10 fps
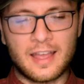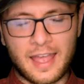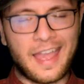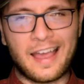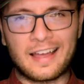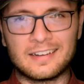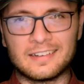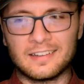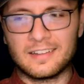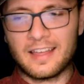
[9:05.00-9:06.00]

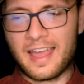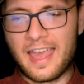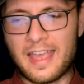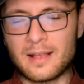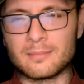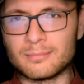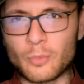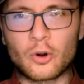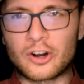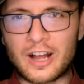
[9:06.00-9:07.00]
and a
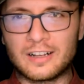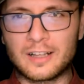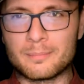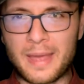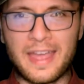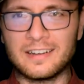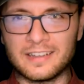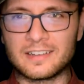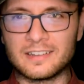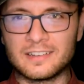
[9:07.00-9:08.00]
Mora
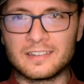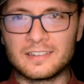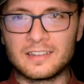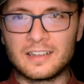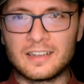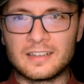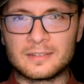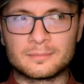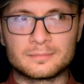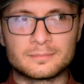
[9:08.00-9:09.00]
companion
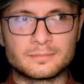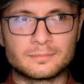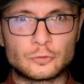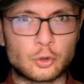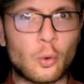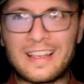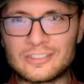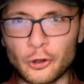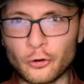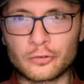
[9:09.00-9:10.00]

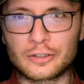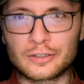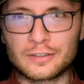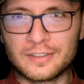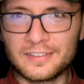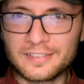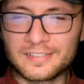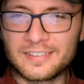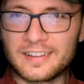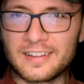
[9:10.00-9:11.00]
twice over
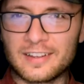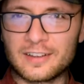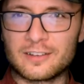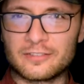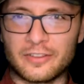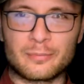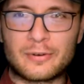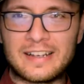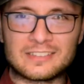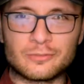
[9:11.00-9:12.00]
for the
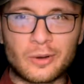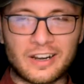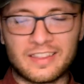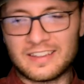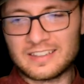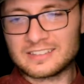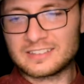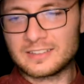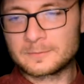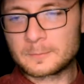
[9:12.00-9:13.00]
price of one of
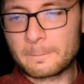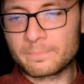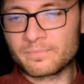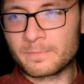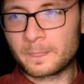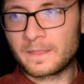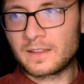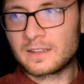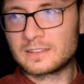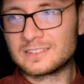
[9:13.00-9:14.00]
these.
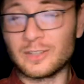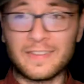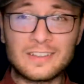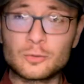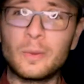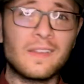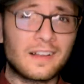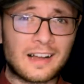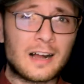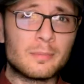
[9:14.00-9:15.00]
So this will
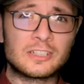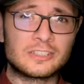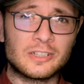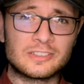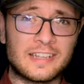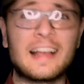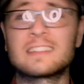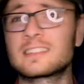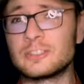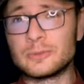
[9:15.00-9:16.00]
accomplish those
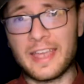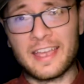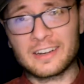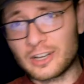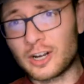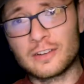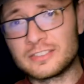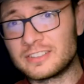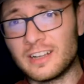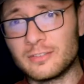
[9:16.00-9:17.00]
tasks. You can carve
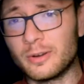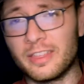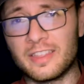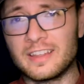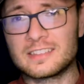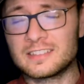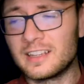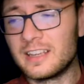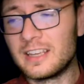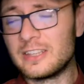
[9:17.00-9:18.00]
stuff with this.
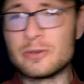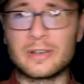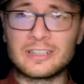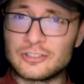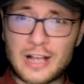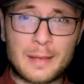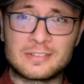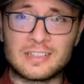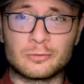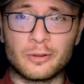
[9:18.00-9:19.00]
You can chop
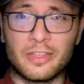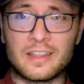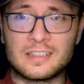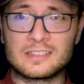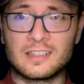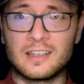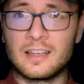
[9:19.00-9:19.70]
stuff with this.